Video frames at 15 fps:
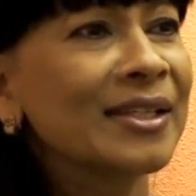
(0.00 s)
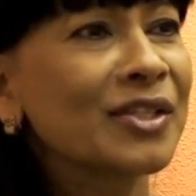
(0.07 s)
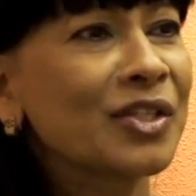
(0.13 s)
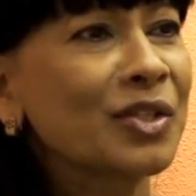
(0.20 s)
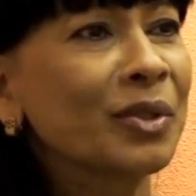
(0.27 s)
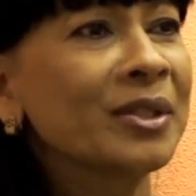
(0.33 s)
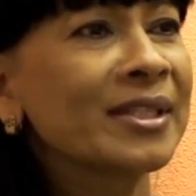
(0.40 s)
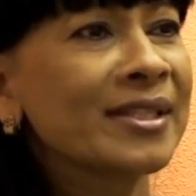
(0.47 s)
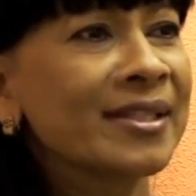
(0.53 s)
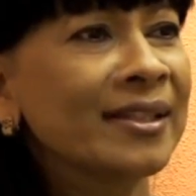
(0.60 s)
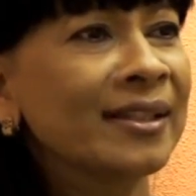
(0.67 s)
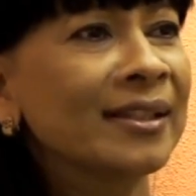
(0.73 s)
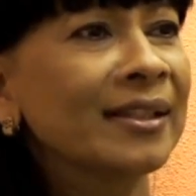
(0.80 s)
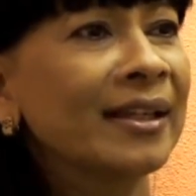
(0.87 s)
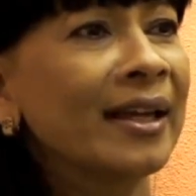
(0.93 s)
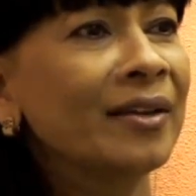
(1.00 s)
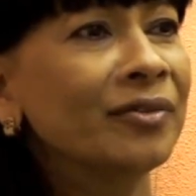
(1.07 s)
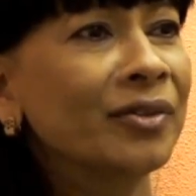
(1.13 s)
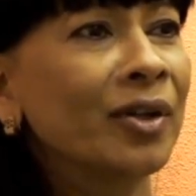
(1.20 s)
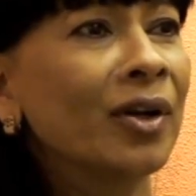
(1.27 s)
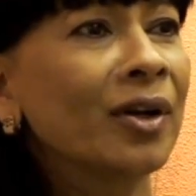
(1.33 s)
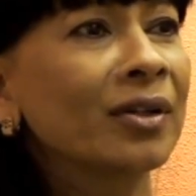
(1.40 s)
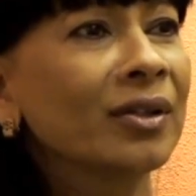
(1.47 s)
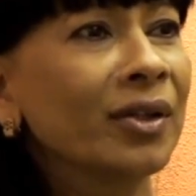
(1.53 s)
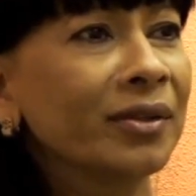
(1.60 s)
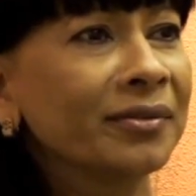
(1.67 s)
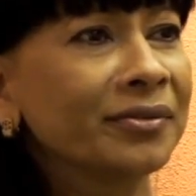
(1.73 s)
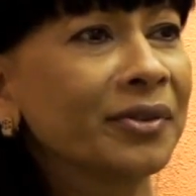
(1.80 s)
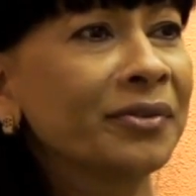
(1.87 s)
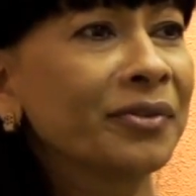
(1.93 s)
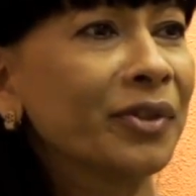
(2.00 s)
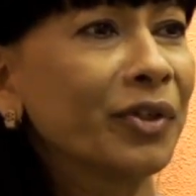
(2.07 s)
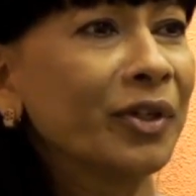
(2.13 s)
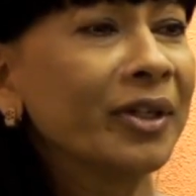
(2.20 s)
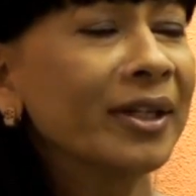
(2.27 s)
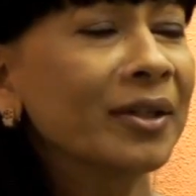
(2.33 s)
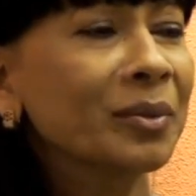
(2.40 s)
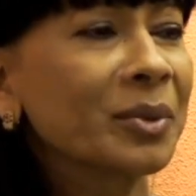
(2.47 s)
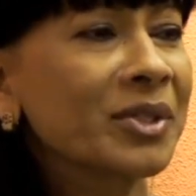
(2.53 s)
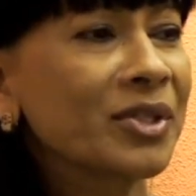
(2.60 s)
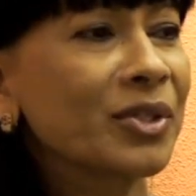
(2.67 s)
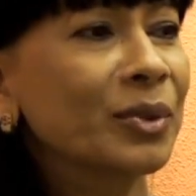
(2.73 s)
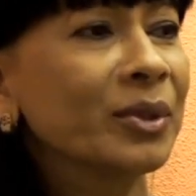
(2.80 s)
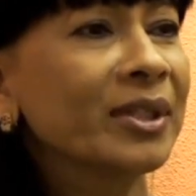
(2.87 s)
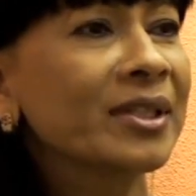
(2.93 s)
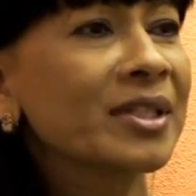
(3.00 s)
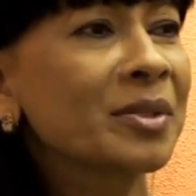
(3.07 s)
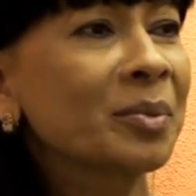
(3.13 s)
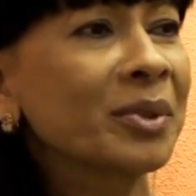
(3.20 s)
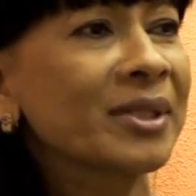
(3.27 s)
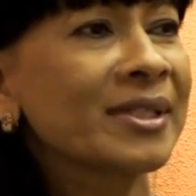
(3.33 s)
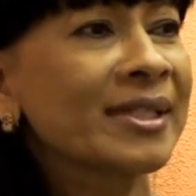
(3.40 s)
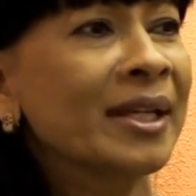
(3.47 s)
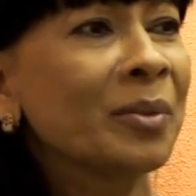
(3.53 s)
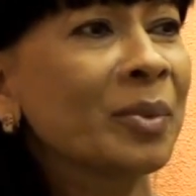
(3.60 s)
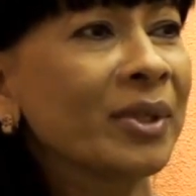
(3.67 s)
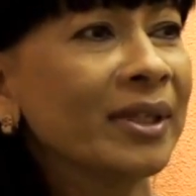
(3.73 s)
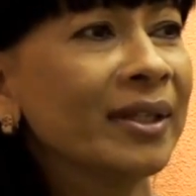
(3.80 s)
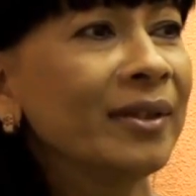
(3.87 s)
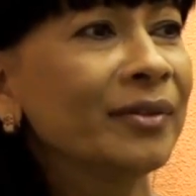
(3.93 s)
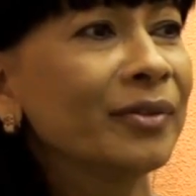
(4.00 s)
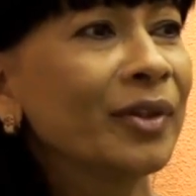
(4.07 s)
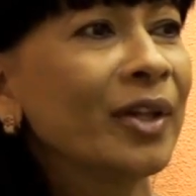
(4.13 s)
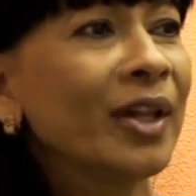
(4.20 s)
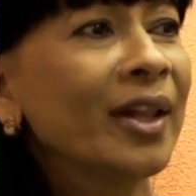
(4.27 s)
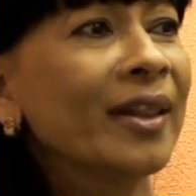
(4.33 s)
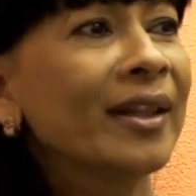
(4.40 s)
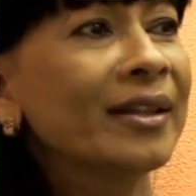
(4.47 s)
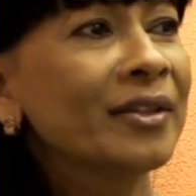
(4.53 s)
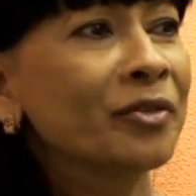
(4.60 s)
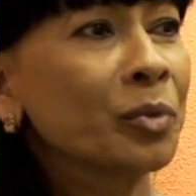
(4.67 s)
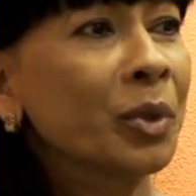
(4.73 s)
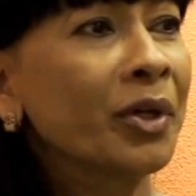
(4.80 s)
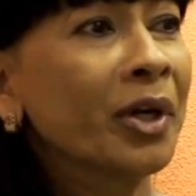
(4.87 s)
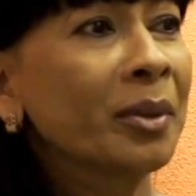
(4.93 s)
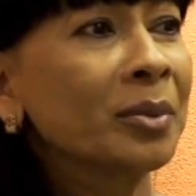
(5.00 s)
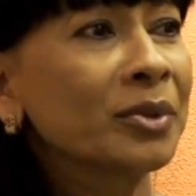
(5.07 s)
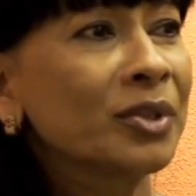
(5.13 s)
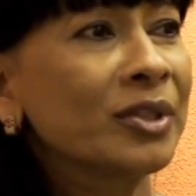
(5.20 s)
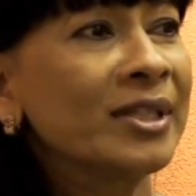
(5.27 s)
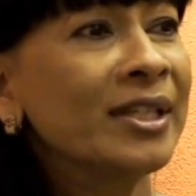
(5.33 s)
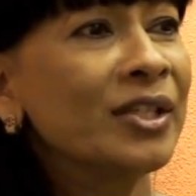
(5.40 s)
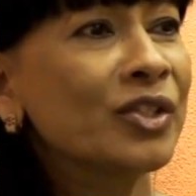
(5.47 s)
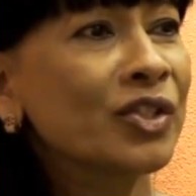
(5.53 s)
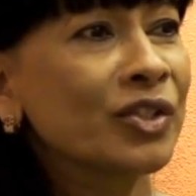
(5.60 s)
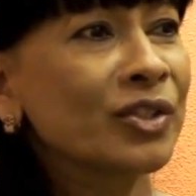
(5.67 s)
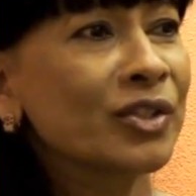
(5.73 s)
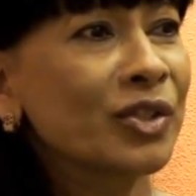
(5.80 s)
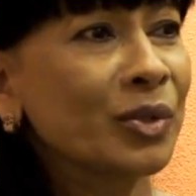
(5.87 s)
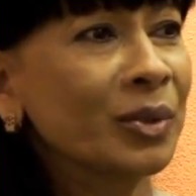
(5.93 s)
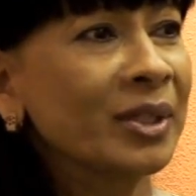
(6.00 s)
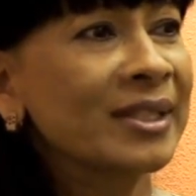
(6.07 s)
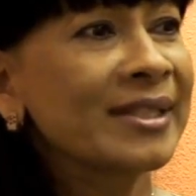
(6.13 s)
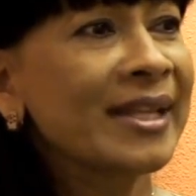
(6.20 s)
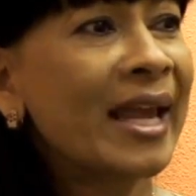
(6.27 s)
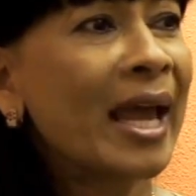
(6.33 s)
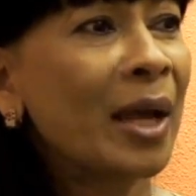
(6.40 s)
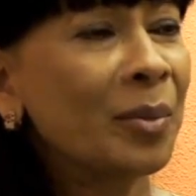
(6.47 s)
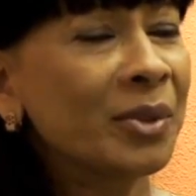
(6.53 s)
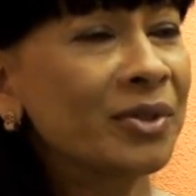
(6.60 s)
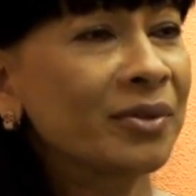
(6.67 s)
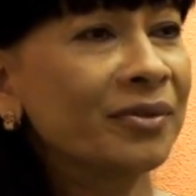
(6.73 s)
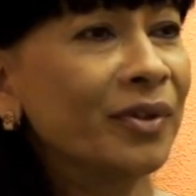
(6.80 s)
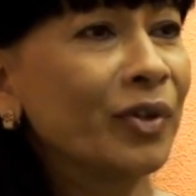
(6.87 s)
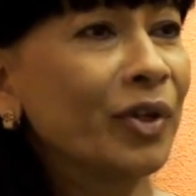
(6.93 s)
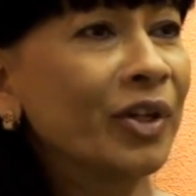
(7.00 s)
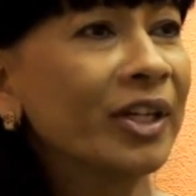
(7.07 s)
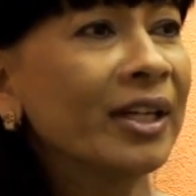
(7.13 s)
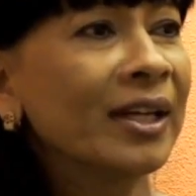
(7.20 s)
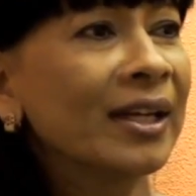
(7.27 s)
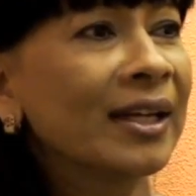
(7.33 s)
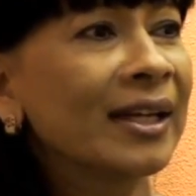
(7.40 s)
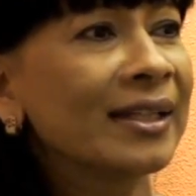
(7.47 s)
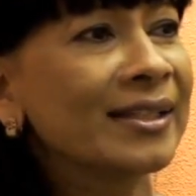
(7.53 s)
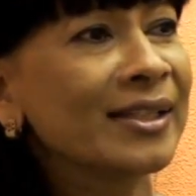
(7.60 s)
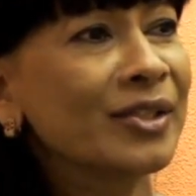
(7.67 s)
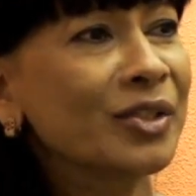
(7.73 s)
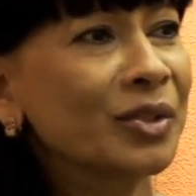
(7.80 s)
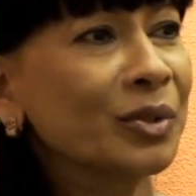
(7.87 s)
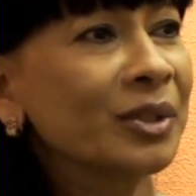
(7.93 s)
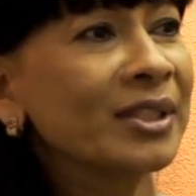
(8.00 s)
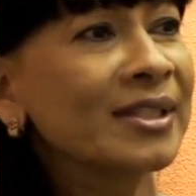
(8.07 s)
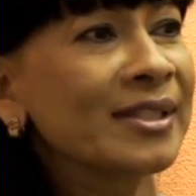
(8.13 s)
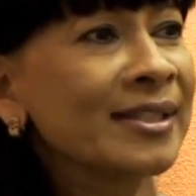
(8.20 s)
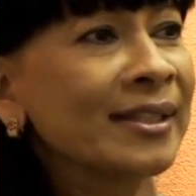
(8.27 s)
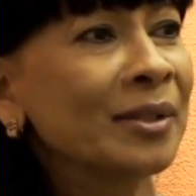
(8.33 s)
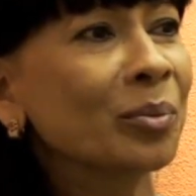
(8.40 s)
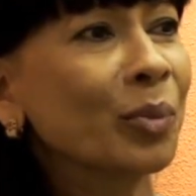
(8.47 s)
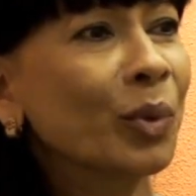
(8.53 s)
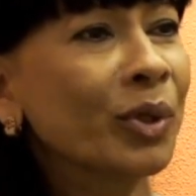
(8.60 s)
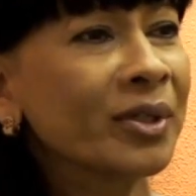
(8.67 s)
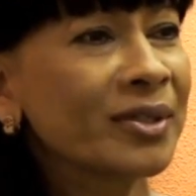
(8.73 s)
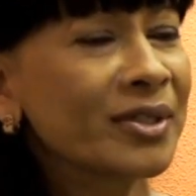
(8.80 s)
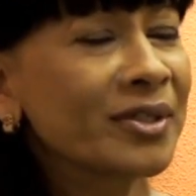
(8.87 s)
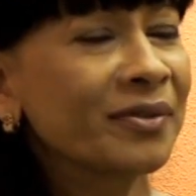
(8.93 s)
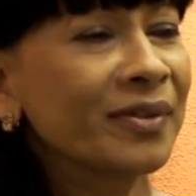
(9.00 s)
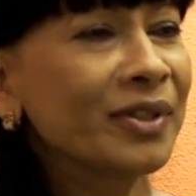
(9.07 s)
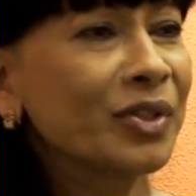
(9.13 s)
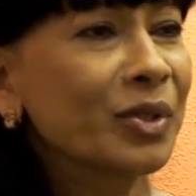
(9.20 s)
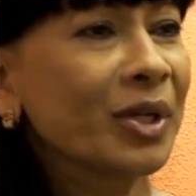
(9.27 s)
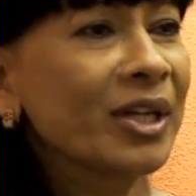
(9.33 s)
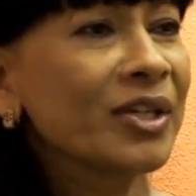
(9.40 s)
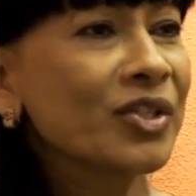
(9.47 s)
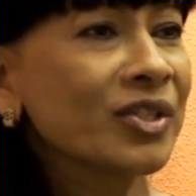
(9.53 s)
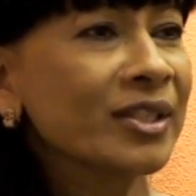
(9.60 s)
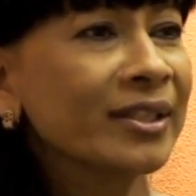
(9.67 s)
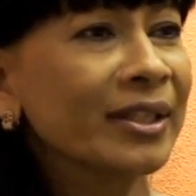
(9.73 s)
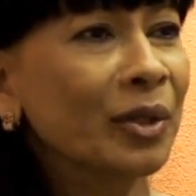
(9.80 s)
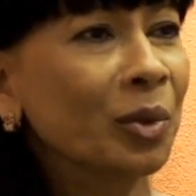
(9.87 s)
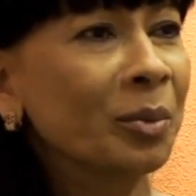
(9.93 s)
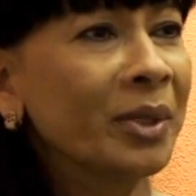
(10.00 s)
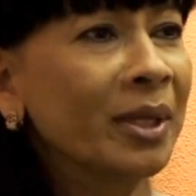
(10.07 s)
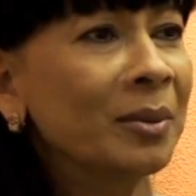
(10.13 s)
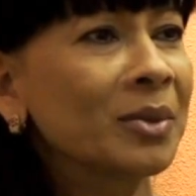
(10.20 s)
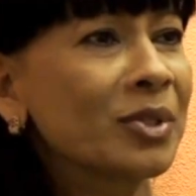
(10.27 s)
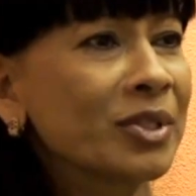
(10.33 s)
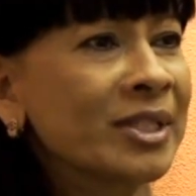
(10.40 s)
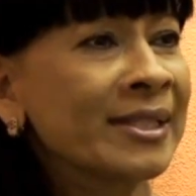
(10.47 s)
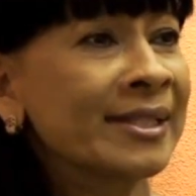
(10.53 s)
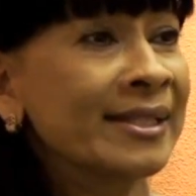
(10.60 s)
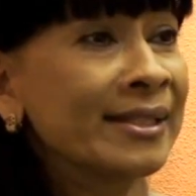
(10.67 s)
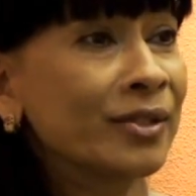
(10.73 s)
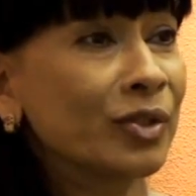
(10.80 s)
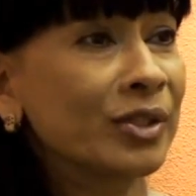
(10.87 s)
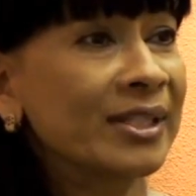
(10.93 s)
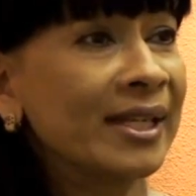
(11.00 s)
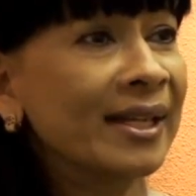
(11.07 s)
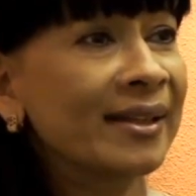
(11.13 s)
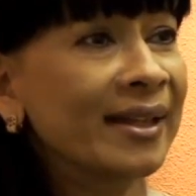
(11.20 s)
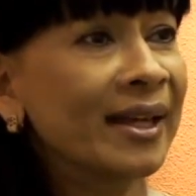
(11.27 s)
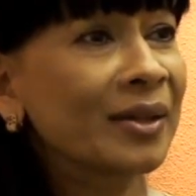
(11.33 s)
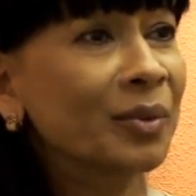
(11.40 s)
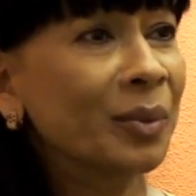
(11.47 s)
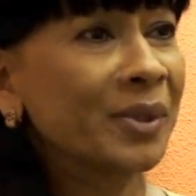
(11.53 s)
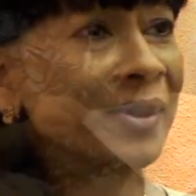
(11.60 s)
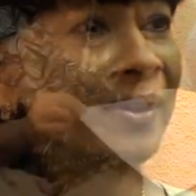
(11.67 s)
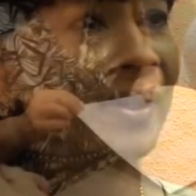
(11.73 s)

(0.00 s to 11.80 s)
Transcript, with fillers: is to instill a lifelong love of learning with students because I believe that if we're able to teach students the habit of learning and teach students the importance of education, they will be able to, to take that with